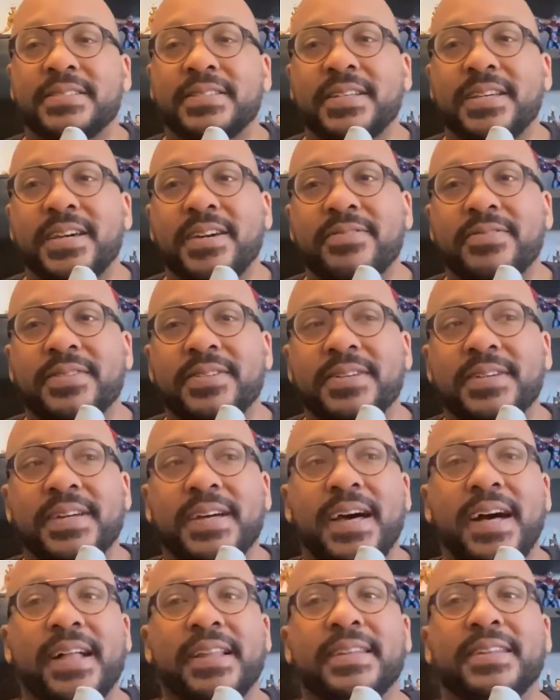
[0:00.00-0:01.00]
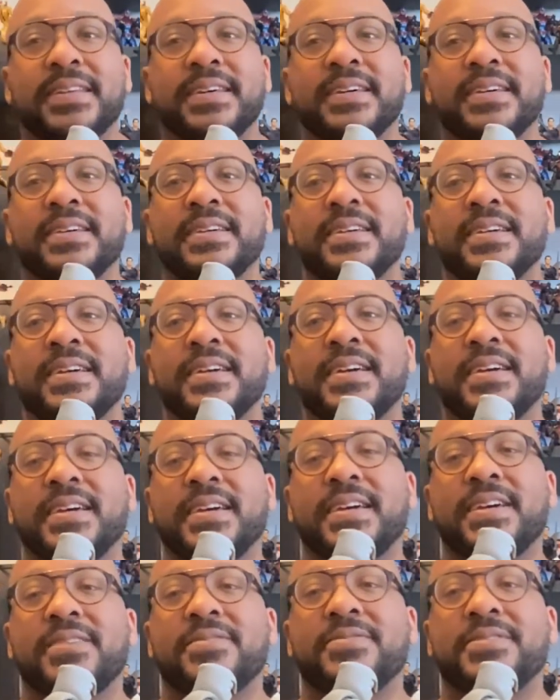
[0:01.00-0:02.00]
Have a good holiday,
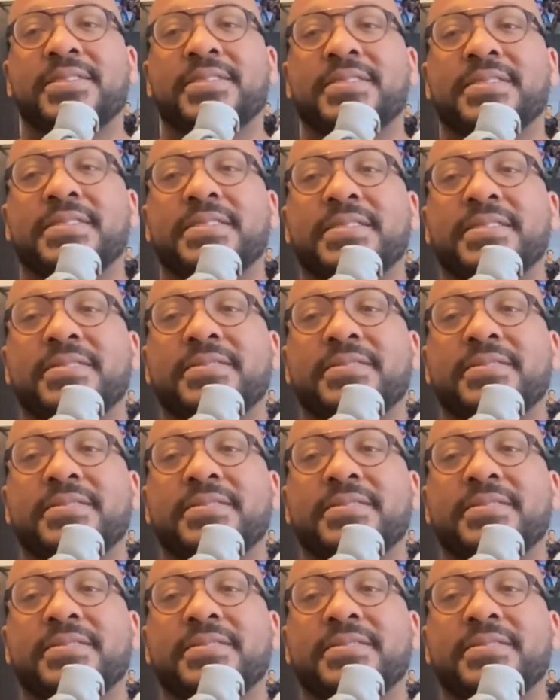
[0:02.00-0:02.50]
and we'll see